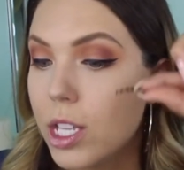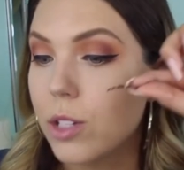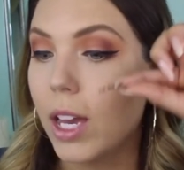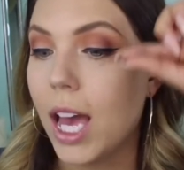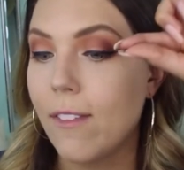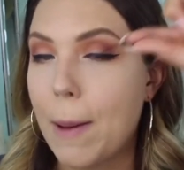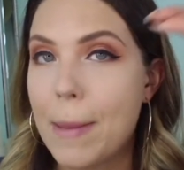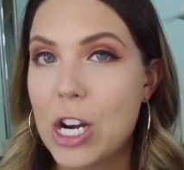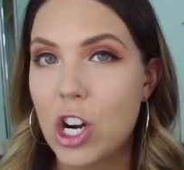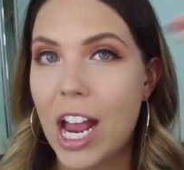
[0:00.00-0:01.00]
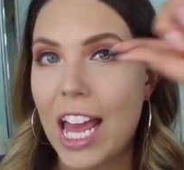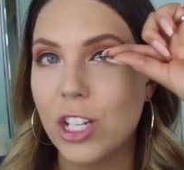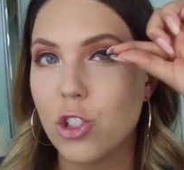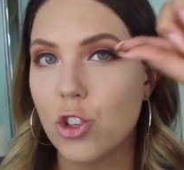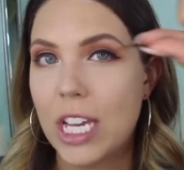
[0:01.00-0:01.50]
So I have a better
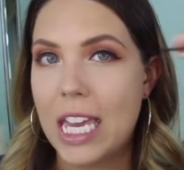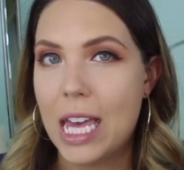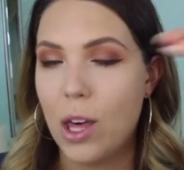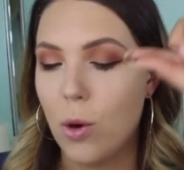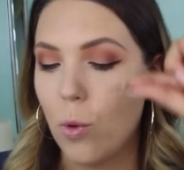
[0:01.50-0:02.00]
entry